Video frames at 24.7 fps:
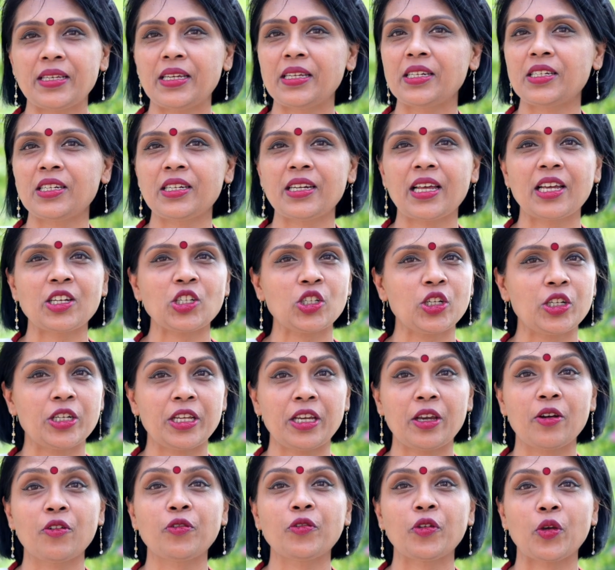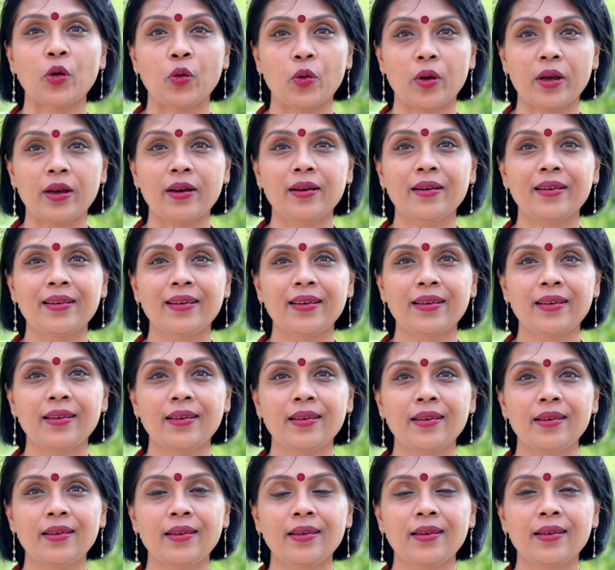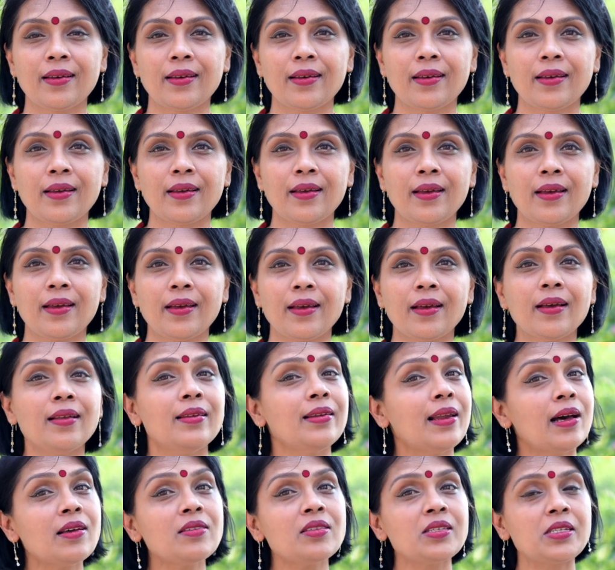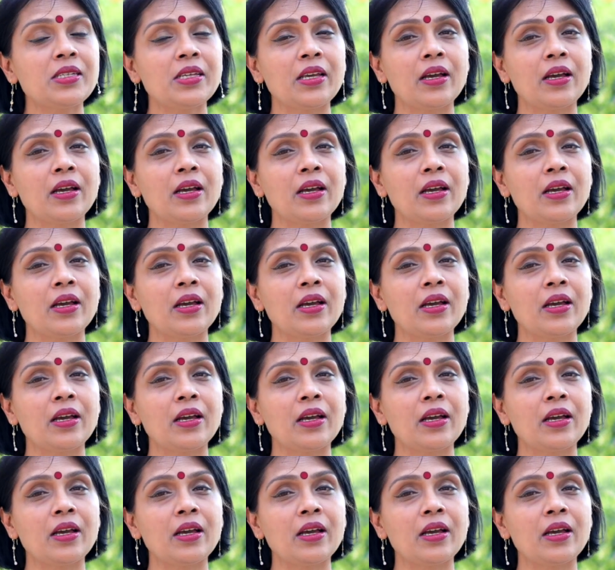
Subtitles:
the International Day of Yoga. Last